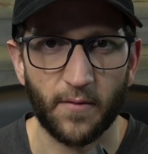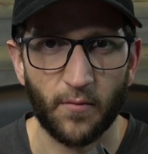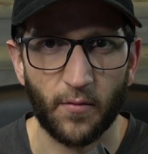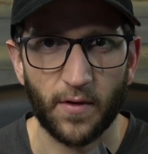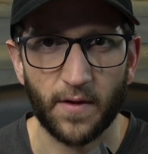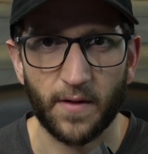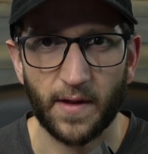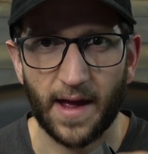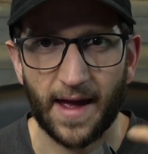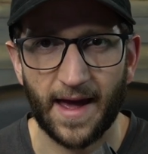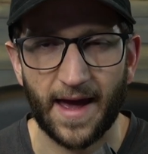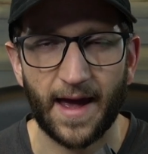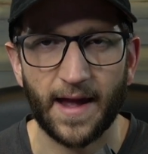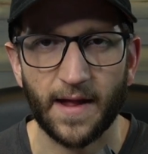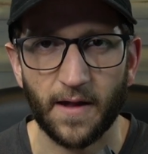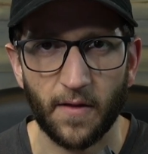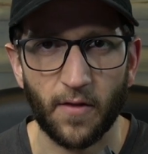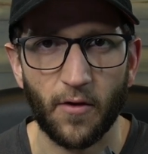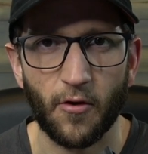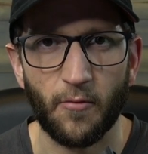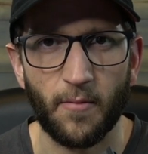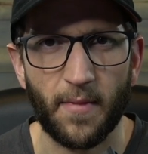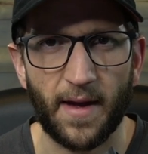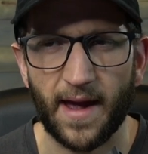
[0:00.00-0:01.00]
and when I had a
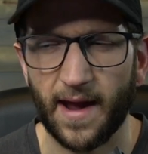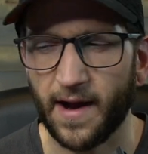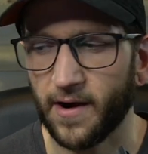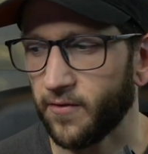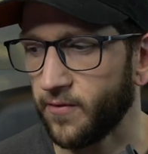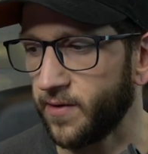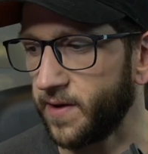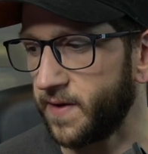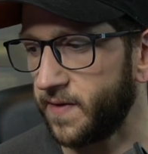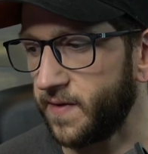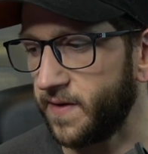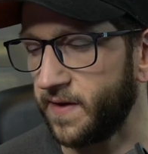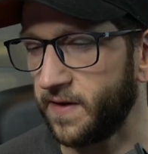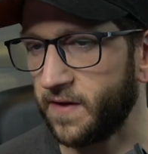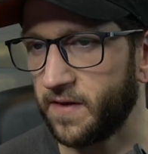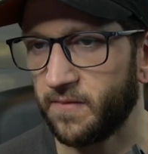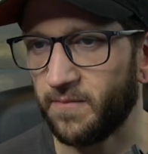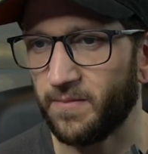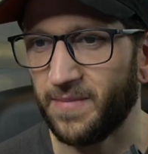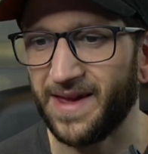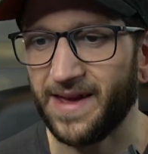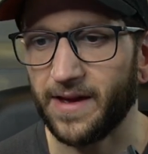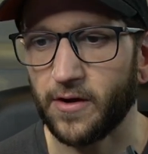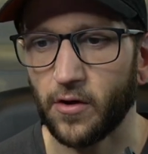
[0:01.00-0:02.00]
low battery, the
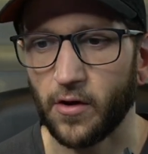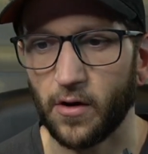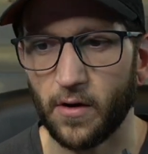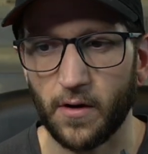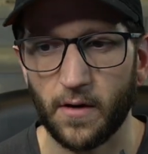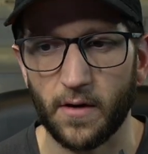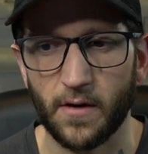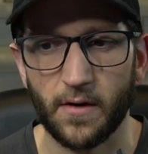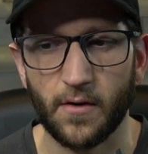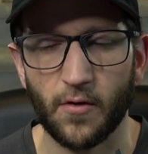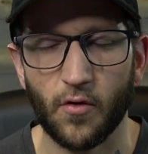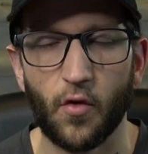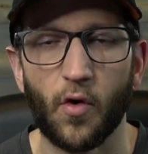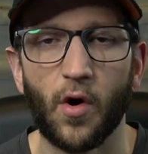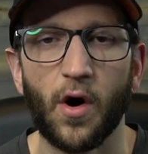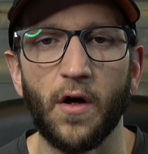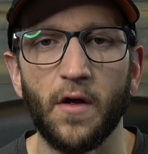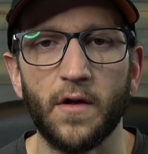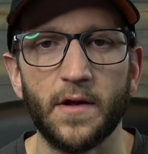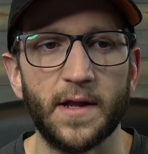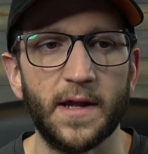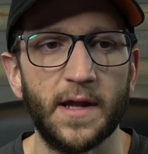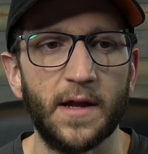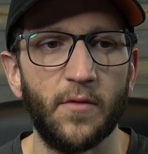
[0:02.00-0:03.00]
speaker
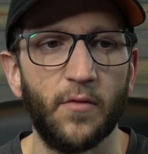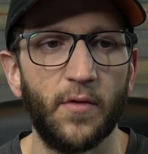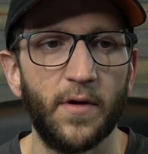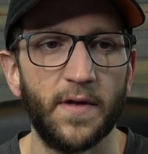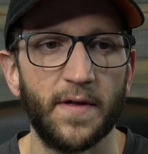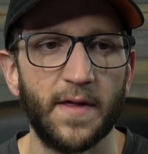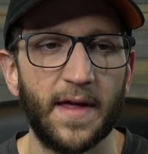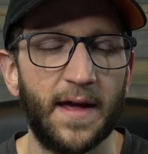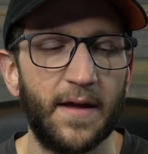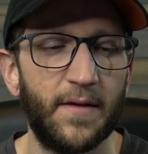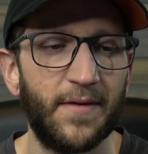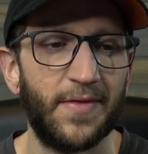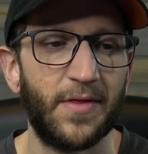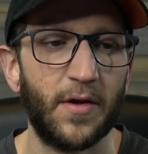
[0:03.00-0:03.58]
quality was it, eh,